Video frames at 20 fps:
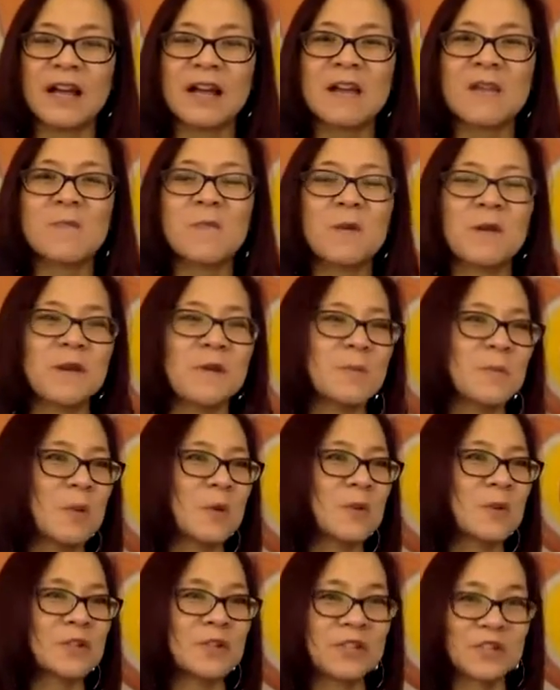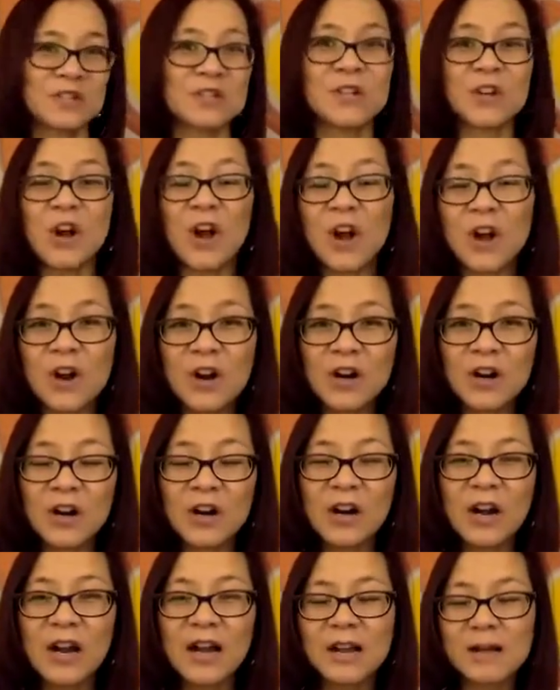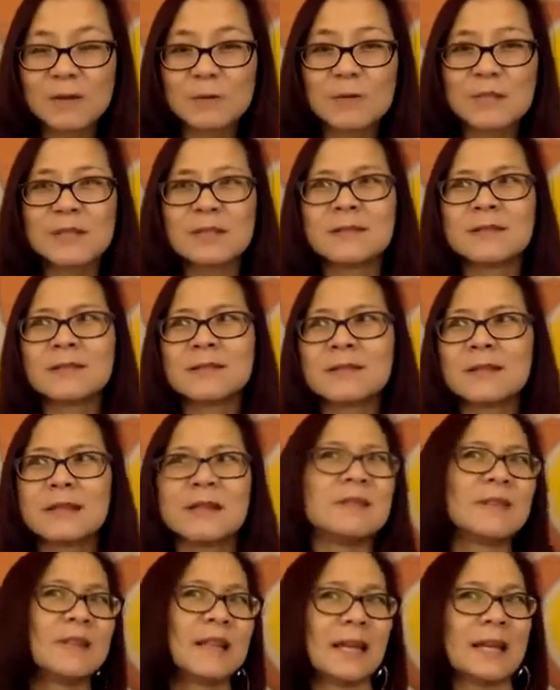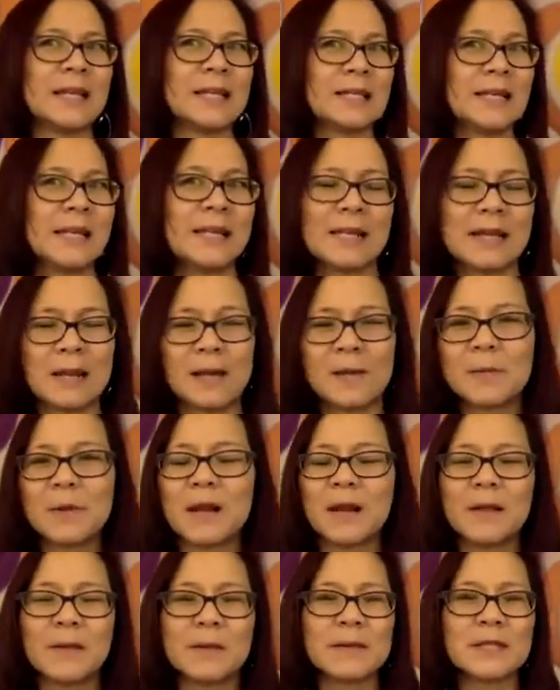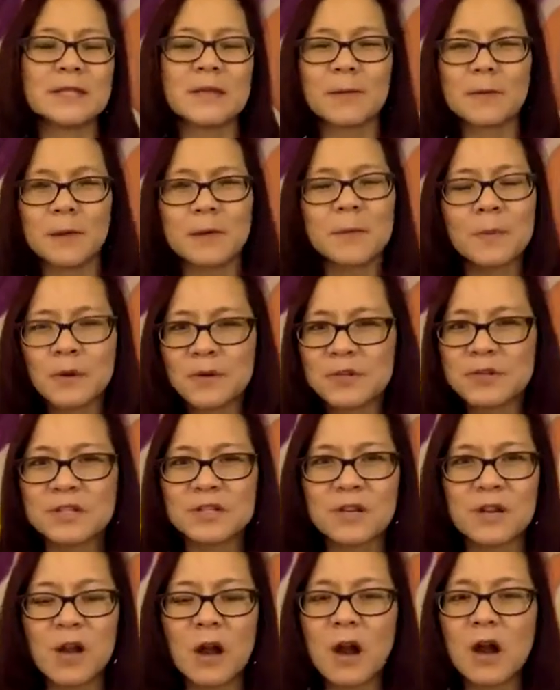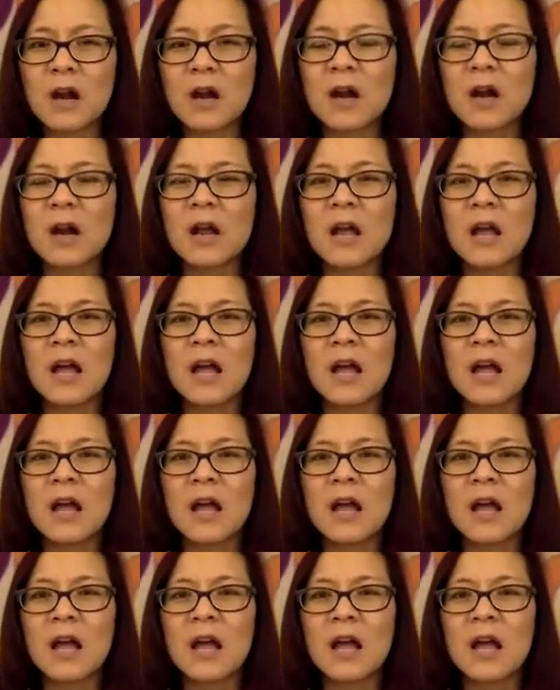I went and purchased a car. I wasn't even 18 yet, but anyways, I went and purchased a car.